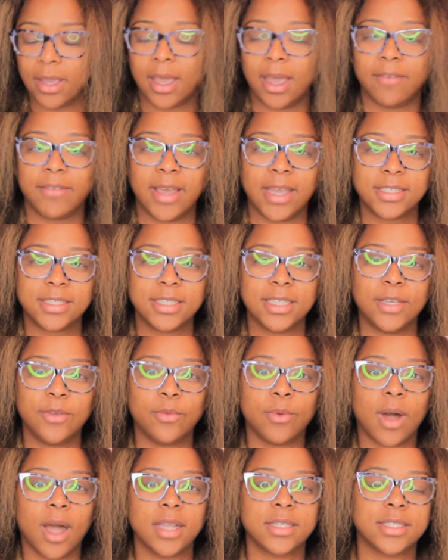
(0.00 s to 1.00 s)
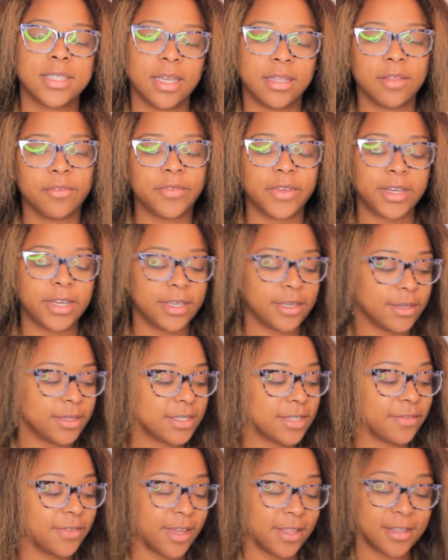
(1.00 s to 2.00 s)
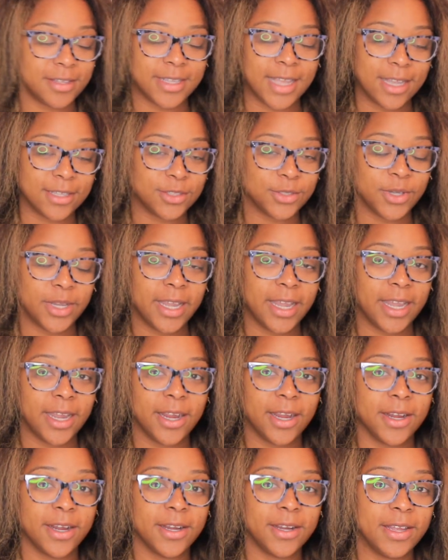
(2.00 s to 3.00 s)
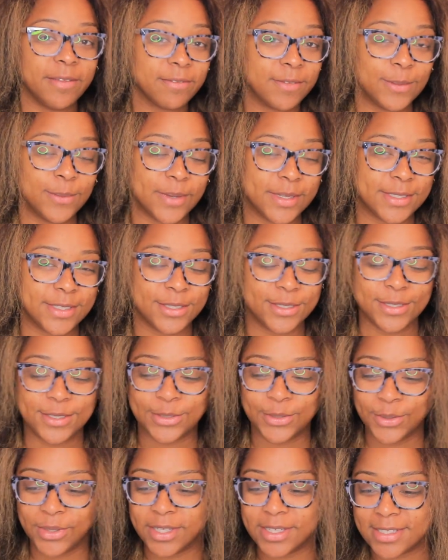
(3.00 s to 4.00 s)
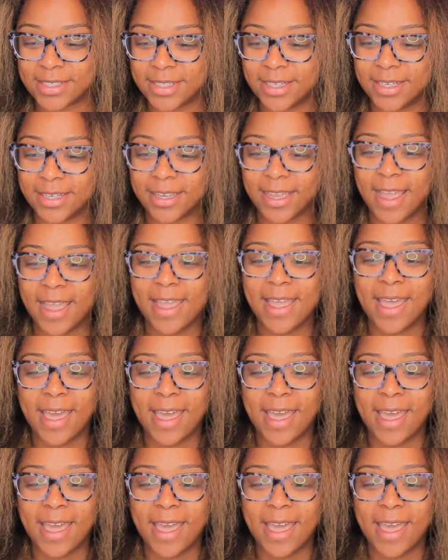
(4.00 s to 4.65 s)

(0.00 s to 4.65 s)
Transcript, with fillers: I've actually watched other videos of other natural hair influencers do this look,